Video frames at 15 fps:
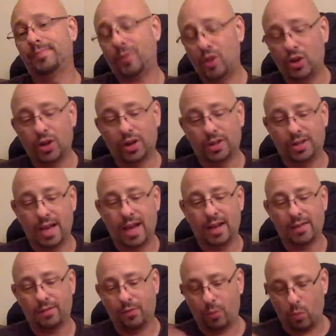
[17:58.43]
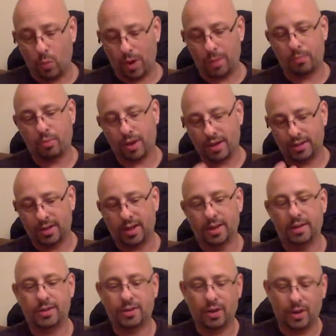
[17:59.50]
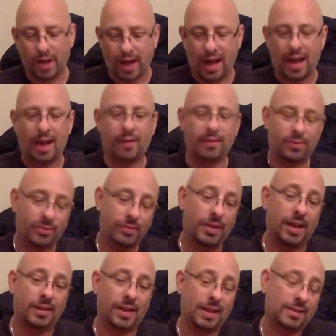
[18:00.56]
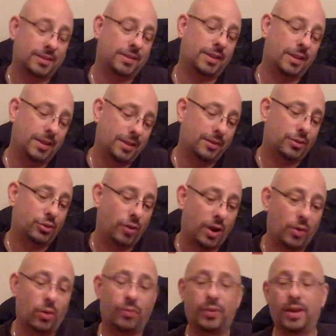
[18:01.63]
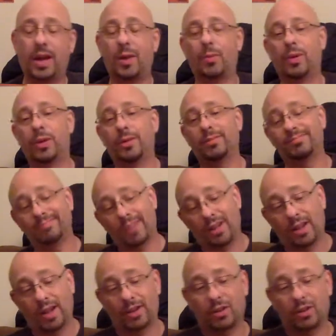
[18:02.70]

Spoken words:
You're going to tend, when it breaks in, it's going to have, that's the trade-off you get when a lot